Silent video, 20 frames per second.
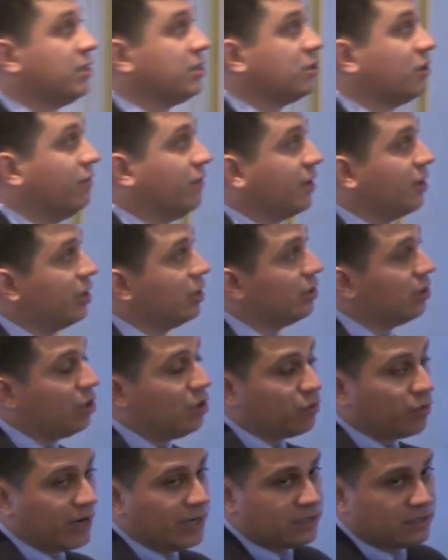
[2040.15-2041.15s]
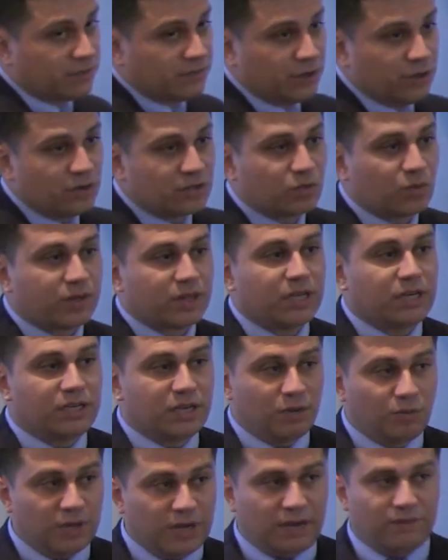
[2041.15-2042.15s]
So very low rates of use when they
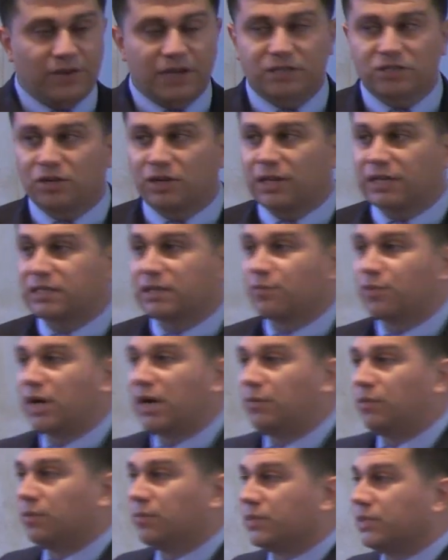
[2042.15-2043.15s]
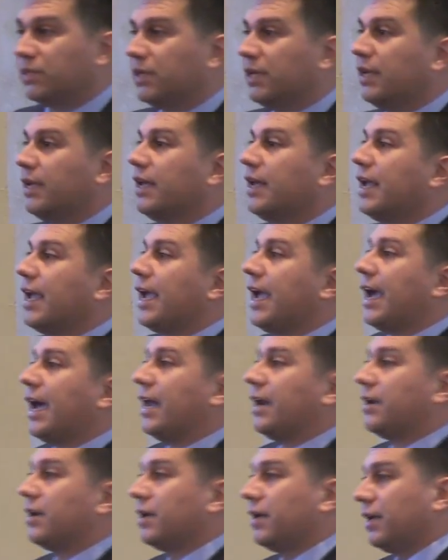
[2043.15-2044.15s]
don't have externalizing problems
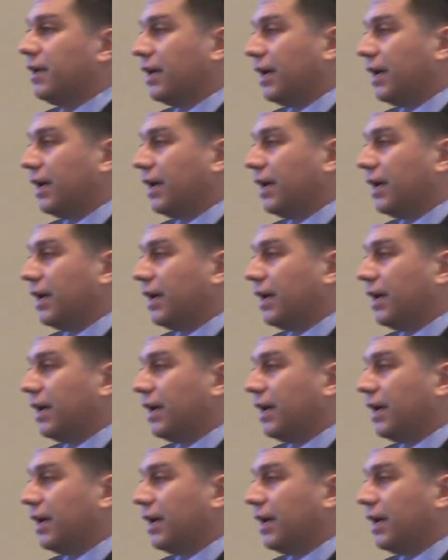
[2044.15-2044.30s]
and